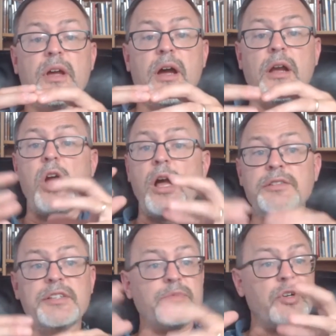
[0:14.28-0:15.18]
a
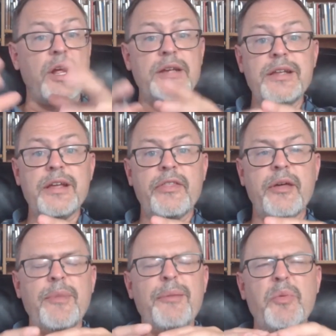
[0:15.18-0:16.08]
concept or an idea
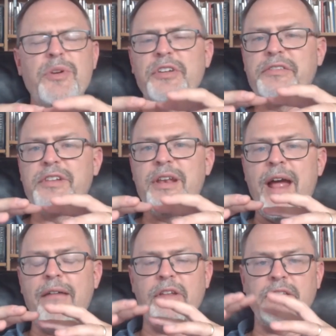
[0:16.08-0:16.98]
that maybe we just didn't
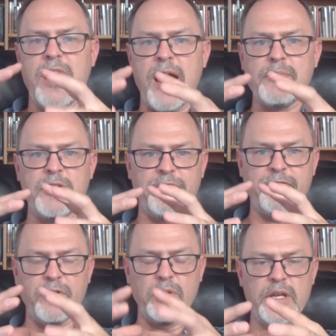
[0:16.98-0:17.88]
have the time to
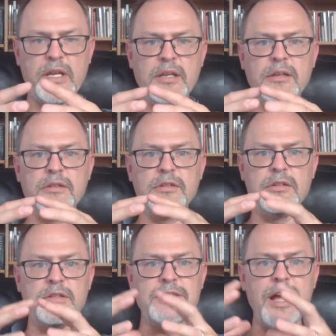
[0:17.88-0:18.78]
fully
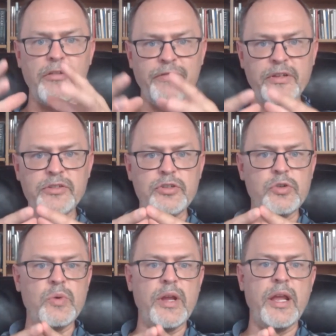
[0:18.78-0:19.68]
delve
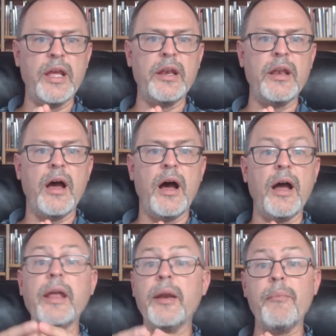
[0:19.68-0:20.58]
into in
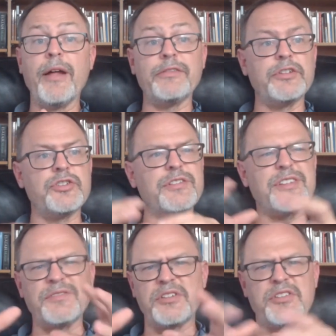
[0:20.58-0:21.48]
a message. This
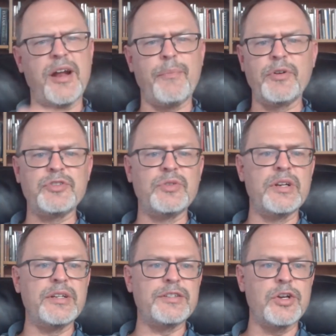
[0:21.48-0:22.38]
gives us an
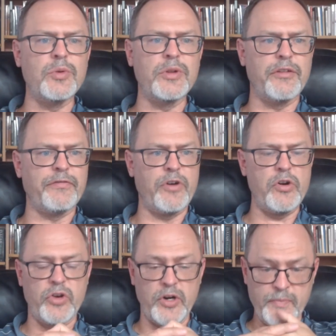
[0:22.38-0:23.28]
opportunity to go a little
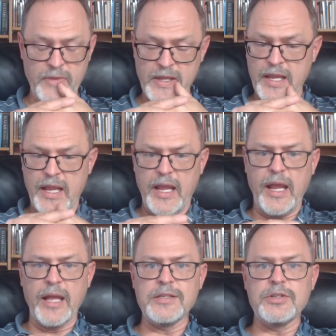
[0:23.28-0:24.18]
further
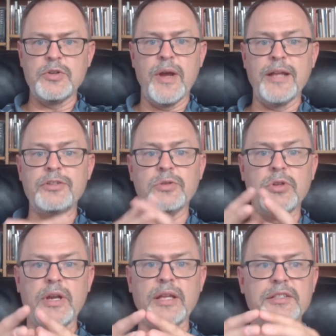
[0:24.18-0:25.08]
and to
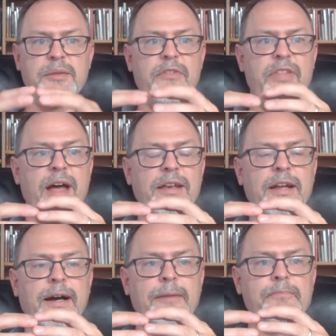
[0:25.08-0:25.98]
look at some of that
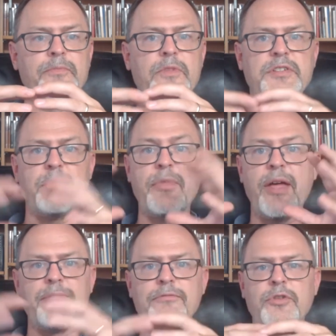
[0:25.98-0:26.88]

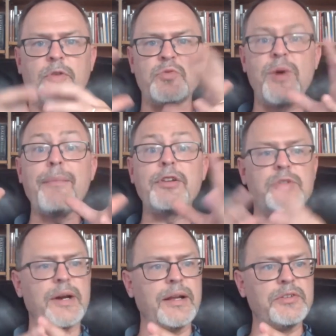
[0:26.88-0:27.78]
those rabbit
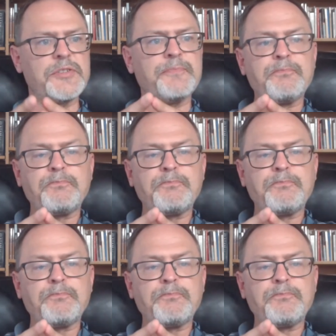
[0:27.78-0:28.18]
trails.